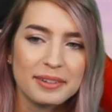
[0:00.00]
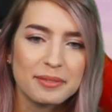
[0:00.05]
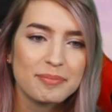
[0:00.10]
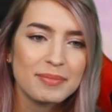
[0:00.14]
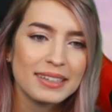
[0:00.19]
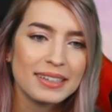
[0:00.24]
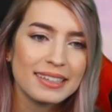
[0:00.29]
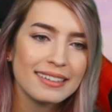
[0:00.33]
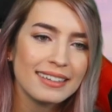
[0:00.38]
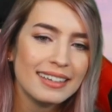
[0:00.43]

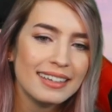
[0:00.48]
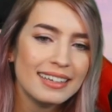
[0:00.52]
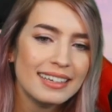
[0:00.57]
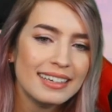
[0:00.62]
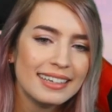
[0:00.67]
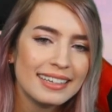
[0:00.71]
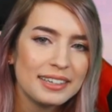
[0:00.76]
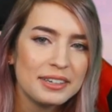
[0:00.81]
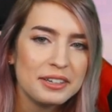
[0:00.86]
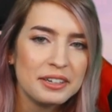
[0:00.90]
but
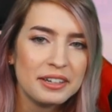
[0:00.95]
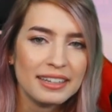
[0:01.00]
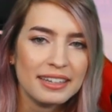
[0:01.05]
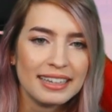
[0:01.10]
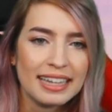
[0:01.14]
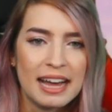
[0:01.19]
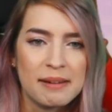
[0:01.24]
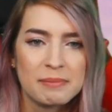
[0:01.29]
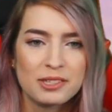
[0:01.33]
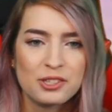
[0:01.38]
good old
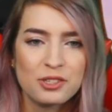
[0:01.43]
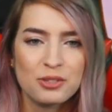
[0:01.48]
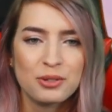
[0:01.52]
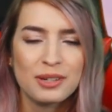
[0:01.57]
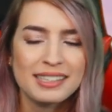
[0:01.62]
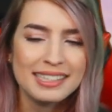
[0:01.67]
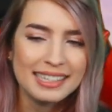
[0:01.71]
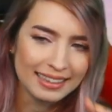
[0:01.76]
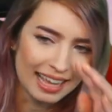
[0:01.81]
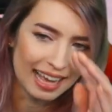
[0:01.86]
Lapis.
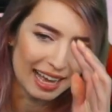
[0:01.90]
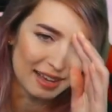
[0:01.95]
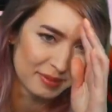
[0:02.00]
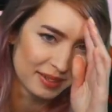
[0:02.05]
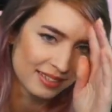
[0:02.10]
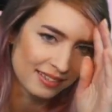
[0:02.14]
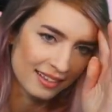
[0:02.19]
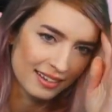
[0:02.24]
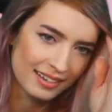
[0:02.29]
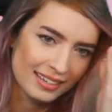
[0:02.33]
Trusty
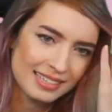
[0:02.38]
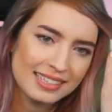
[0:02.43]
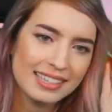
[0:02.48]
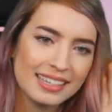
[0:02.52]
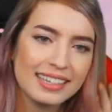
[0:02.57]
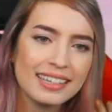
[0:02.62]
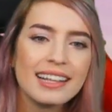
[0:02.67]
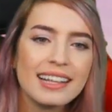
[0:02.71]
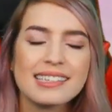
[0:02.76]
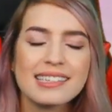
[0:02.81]
Lapis,
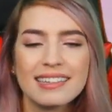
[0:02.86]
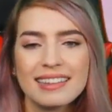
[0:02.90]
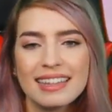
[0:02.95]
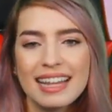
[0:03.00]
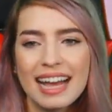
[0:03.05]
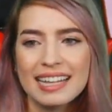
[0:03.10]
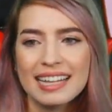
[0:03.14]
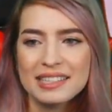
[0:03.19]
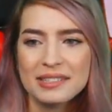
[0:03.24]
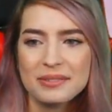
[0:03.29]
honestly. So
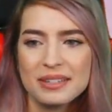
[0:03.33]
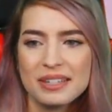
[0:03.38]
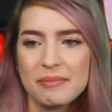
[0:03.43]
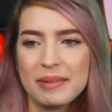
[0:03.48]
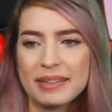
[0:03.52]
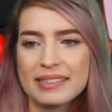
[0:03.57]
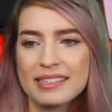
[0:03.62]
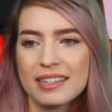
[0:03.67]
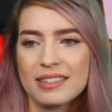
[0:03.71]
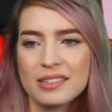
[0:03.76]
last 20
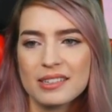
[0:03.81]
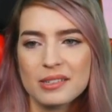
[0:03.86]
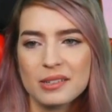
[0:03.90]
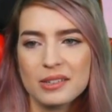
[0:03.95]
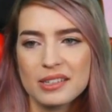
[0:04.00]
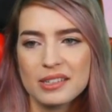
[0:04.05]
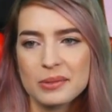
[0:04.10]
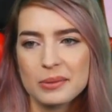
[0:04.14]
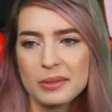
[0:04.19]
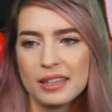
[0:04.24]
mystical
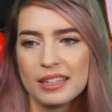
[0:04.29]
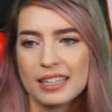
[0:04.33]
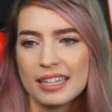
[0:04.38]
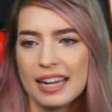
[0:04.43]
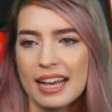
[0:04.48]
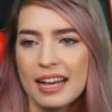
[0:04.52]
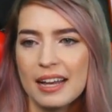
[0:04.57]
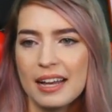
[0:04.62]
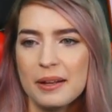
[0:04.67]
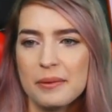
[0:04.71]
scrolls we're
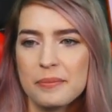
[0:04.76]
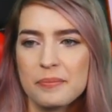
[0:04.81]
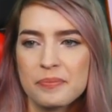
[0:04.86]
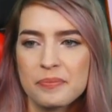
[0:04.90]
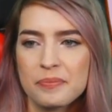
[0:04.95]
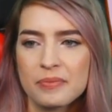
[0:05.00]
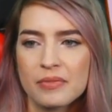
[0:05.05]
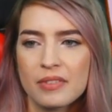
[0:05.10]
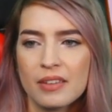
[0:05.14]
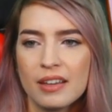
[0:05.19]
looking at.
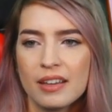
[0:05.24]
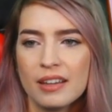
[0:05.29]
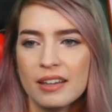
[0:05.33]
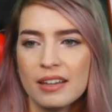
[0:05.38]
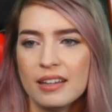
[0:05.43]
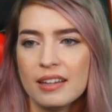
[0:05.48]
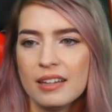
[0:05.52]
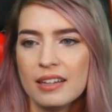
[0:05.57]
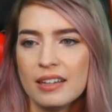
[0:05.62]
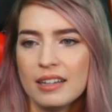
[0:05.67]

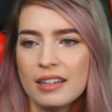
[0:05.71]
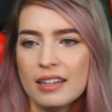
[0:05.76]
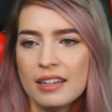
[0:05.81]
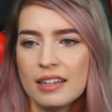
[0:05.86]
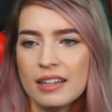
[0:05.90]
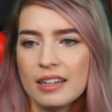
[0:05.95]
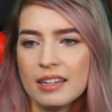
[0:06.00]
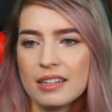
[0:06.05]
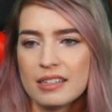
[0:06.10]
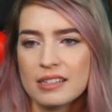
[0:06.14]

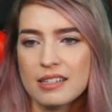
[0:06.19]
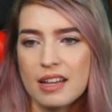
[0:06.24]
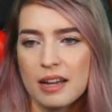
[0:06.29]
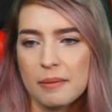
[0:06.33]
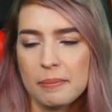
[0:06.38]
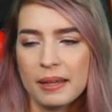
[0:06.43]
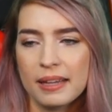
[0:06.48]
Stop playing